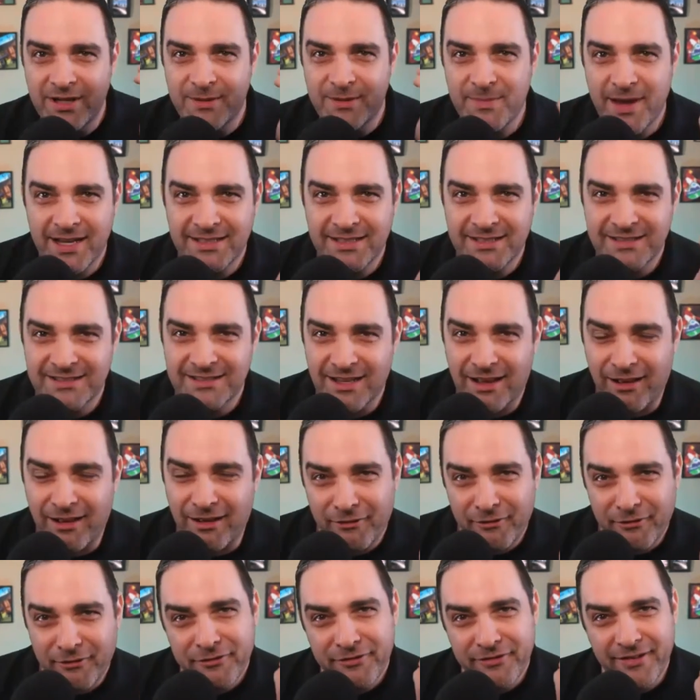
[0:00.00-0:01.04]

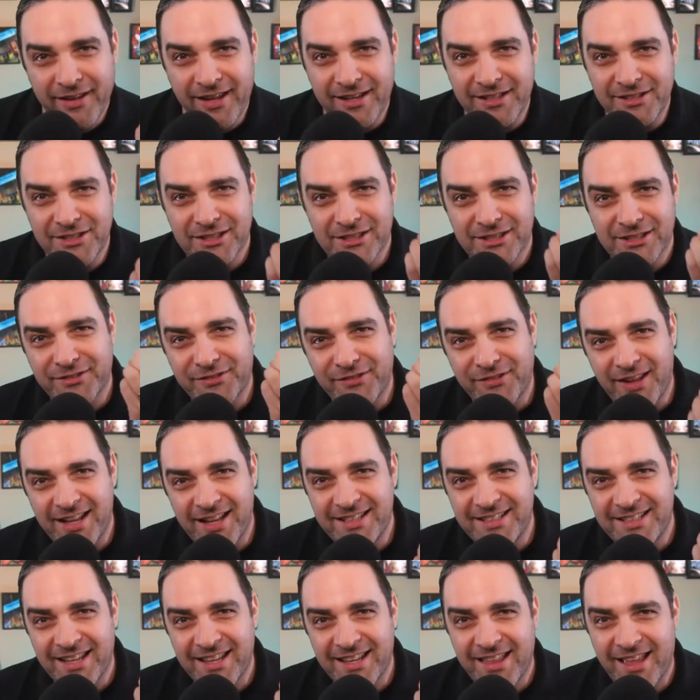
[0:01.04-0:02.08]
myself, and just
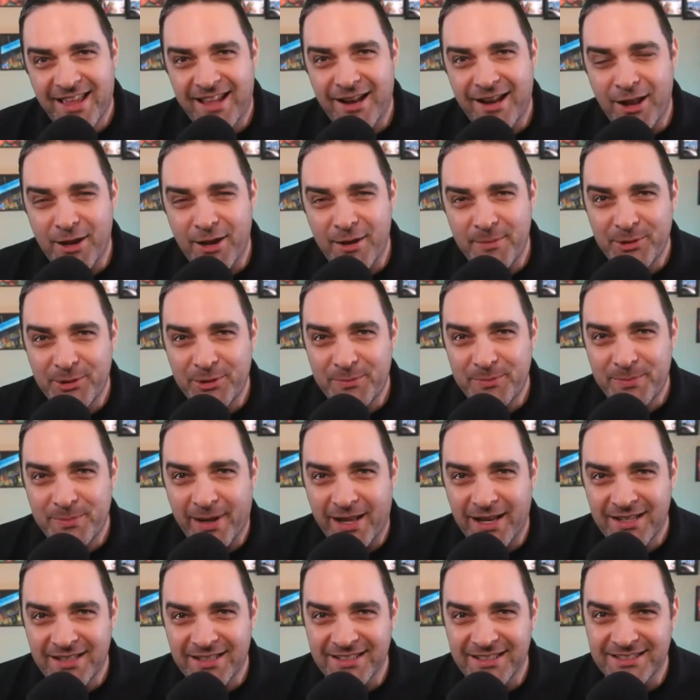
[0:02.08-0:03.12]
finding that unmute button is